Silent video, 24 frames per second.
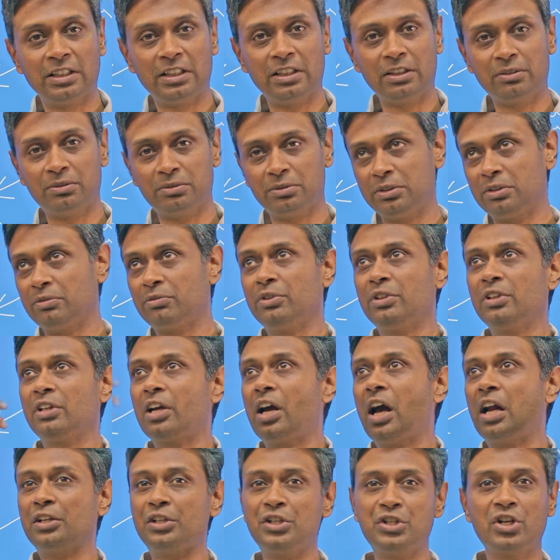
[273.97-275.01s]
in the
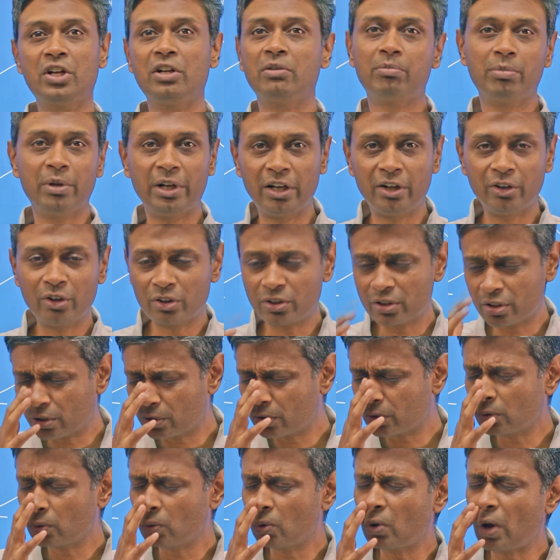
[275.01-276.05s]
Cartesian plane, and you're
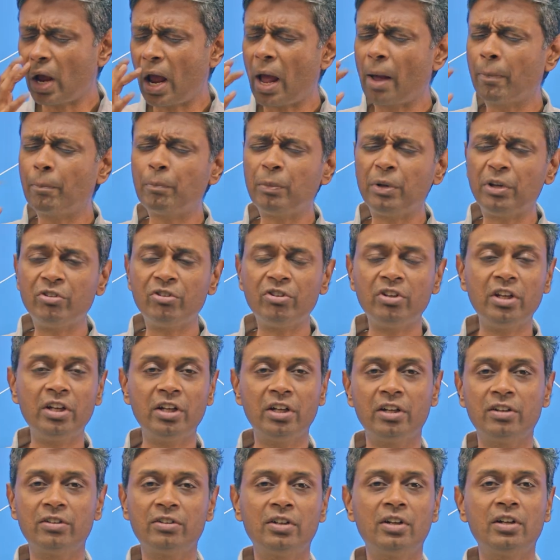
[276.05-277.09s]
just so happy seeing
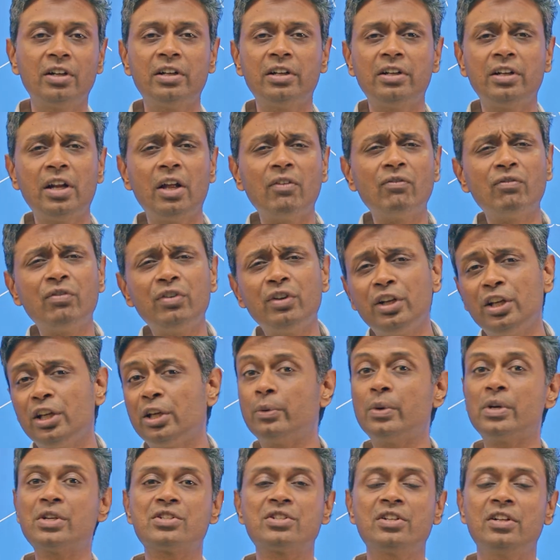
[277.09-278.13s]
it. It's a lovely
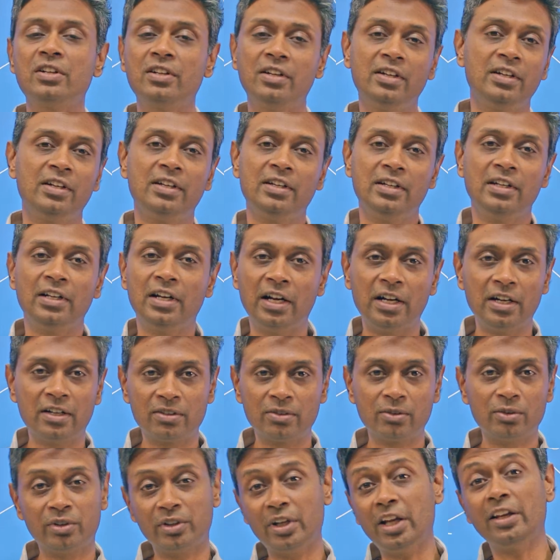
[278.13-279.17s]
question. It's
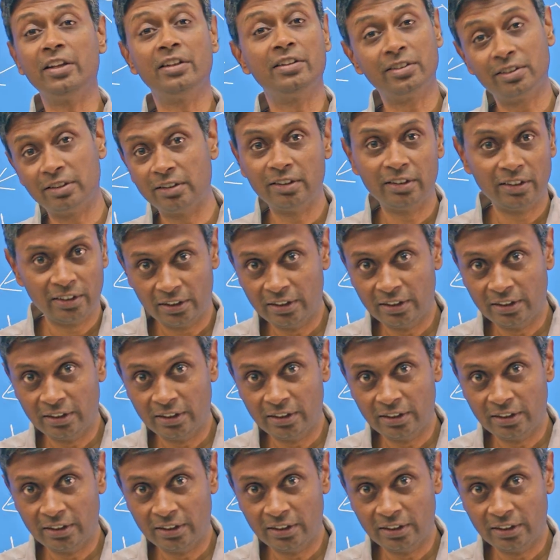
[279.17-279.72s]
so nice.